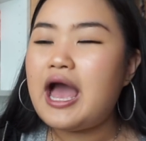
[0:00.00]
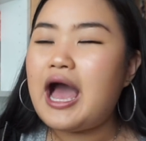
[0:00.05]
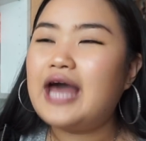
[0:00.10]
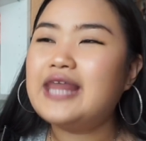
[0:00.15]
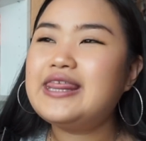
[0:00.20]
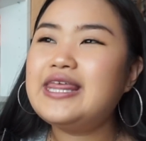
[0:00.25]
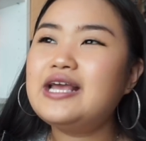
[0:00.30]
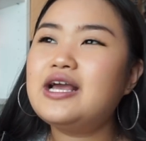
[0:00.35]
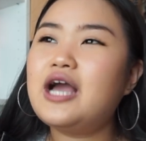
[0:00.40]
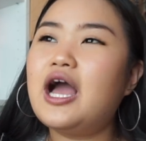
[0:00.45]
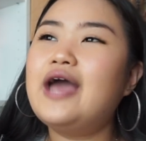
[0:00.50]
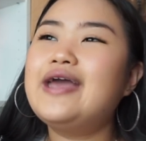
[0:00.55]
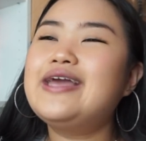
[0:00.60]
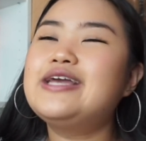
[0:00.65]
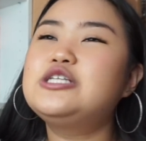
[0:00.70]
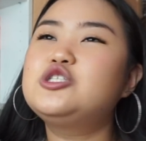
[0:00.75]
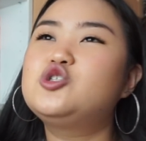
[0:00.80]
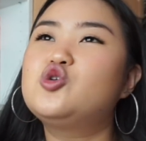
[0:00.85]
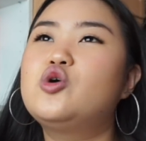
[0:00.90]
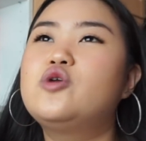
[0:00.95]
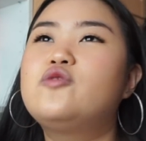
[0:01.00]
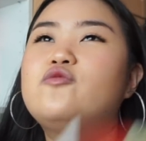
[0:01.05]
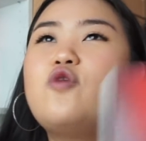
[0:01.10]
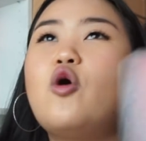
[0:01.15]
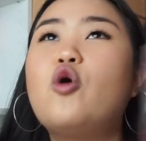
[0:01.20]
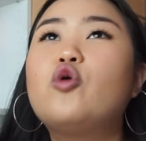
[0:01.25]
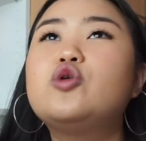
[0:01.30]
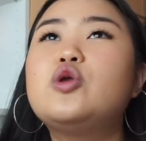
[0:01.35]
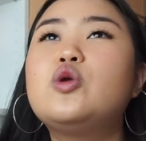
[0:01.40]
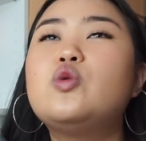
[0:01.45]
I think I enjoyed
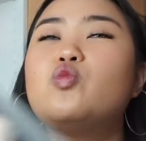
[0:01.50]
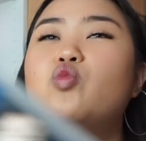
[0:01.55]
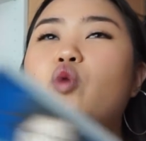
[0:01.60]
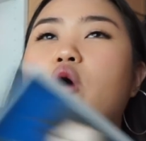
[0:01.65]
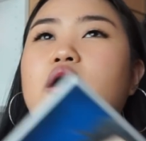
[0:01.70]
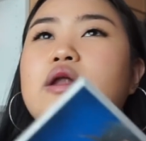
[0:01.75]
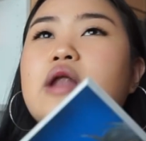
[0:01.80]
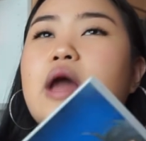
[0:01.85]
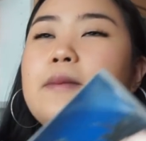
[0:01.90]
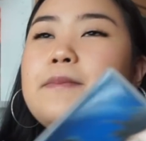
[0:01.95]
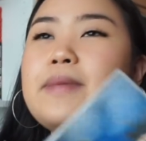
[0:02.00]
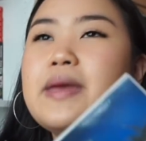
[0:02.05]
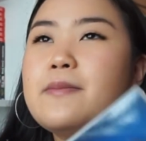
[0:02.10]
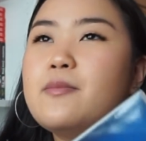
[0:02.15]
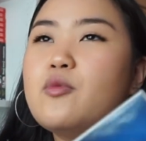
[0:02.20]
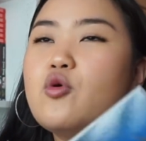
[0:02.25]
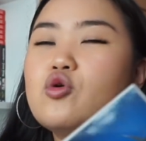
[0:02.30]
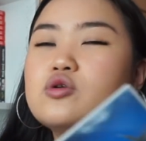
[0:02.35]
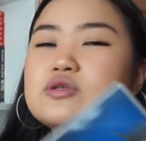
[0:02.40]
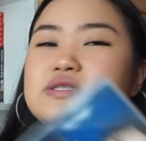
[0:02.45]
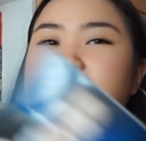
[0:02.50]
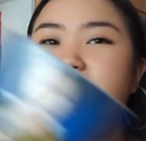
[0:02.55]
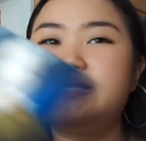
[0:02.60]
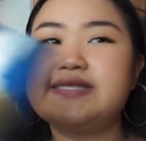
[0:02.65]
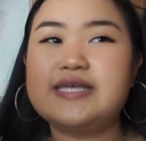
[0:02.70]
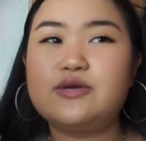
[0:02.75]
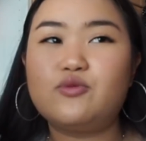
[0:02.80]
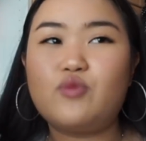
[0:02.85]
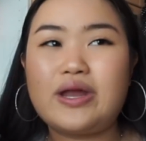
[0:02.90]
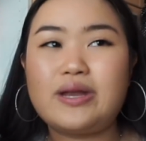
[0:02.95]
volume 1 a bit more, since
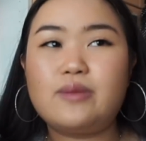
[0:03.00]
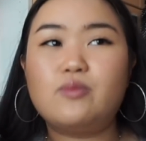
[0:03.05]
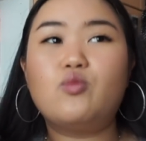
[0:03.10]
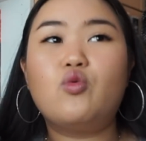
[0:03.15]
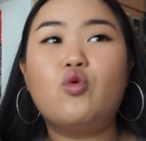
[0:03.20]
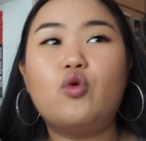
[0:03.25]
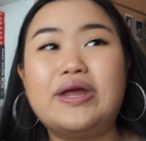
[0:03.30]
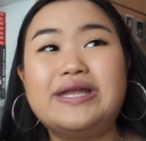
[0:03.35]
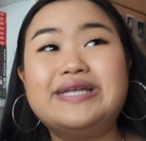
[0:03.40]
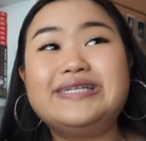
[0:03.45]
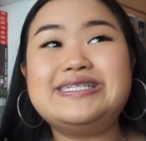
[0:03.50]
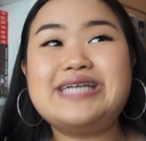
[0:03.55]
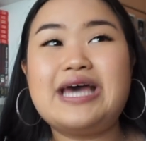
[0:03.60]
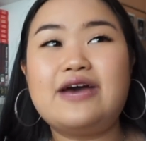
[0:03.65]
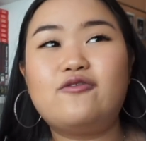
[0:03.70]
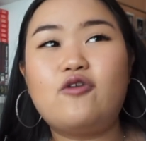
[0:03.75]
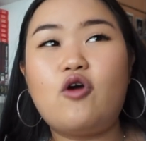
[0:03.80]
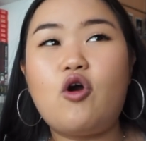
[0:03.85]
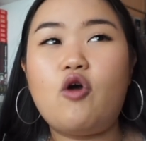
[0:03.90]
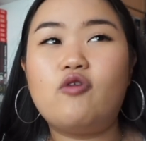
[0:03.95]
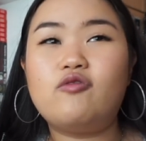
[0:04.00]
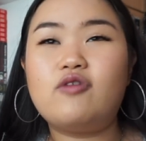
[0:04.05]
it went more in depth of